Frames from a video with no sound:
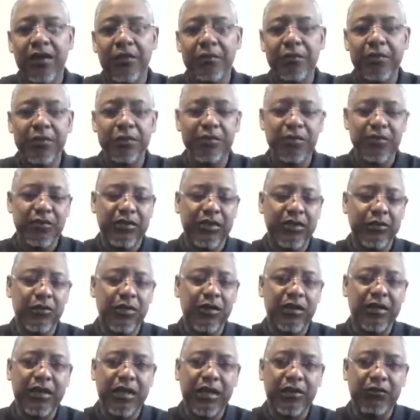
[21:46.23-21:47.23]
People say,
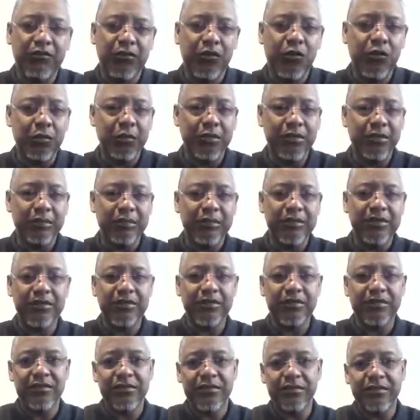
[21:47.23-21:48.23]
well, I've opened up
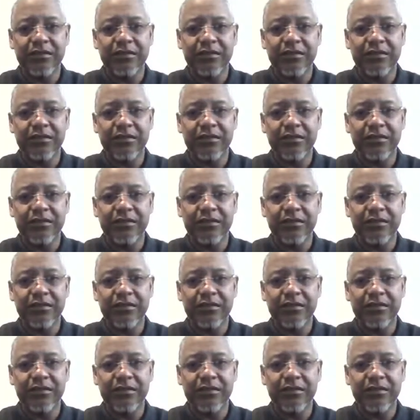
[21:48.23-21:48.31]
this